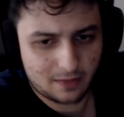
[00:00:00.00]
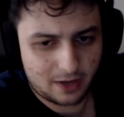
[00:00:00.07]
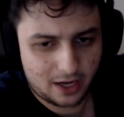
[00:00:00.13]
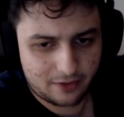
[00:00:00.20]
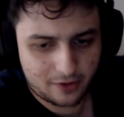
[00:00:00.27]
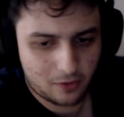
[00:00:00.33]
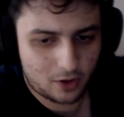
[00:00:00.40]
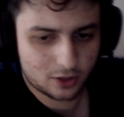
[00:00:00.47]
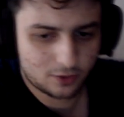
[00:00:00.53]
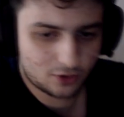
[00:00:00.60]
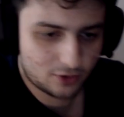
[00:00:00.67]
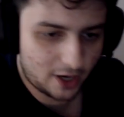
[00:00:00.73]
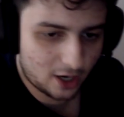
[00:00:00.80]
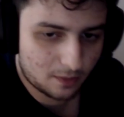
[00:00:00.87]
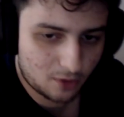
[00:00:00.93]
I ever watched was
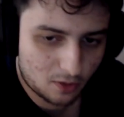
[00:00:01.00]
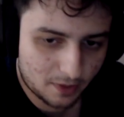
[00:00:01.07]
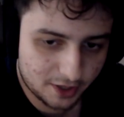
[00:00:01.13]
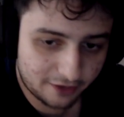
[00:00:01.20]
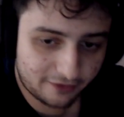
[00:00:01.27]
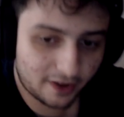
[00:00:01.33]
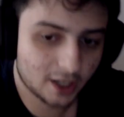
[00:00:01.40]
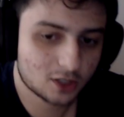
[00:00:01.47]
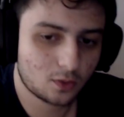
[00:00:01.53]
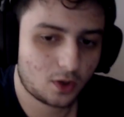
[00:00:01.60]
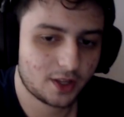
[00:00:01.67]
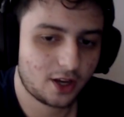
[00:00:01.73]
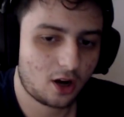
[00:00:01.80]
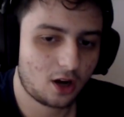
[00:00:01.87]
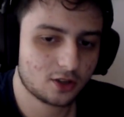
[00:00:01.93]
Dragon Ball, but the first
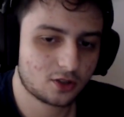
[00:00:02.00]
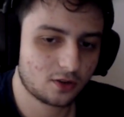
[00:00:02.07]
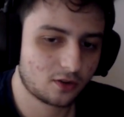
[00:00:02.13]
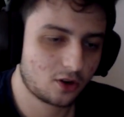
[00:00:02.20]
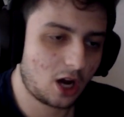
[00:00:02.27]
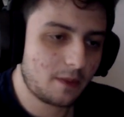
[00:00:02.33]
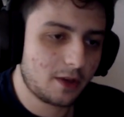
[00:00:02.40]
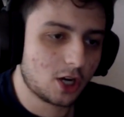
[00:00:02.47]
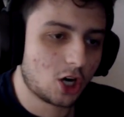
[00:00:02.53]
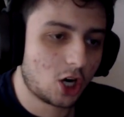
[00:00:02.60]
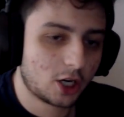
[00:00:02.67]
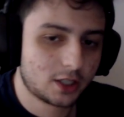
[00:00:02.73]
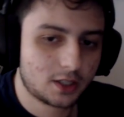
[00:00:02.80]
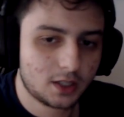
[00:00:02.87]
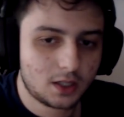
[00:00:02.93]
one that also got me
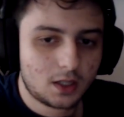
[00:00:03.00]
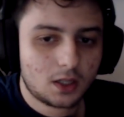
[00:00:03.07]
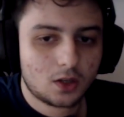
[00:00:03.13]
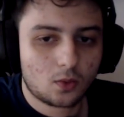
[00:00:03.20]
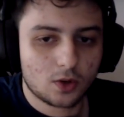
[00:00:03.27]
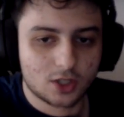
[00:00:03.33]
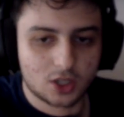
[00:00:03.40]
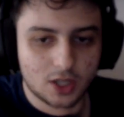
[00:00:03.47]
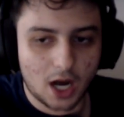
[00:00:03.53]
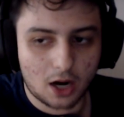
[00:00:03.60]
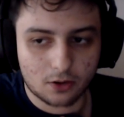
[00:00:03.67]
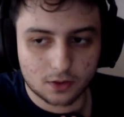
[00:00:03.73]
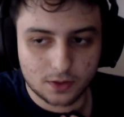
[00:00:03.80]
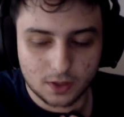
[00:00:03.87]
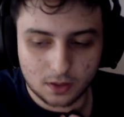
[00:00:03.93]
hooked was
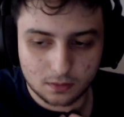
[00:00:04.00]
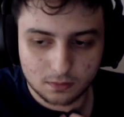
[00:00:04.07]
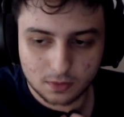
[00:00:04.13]
Naruto.